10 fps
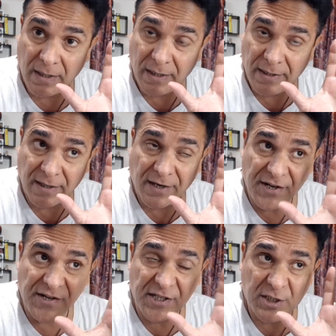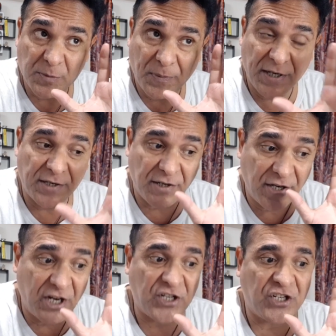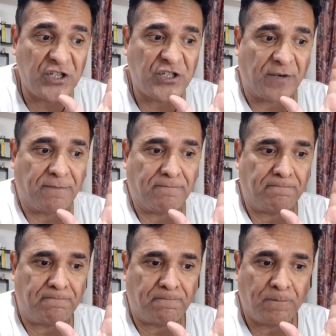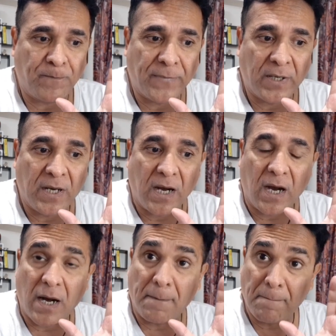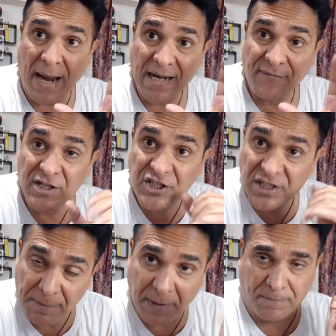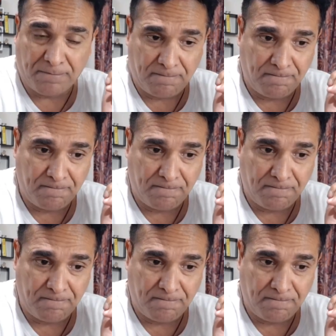In a kindred spirit relationship, a man will step up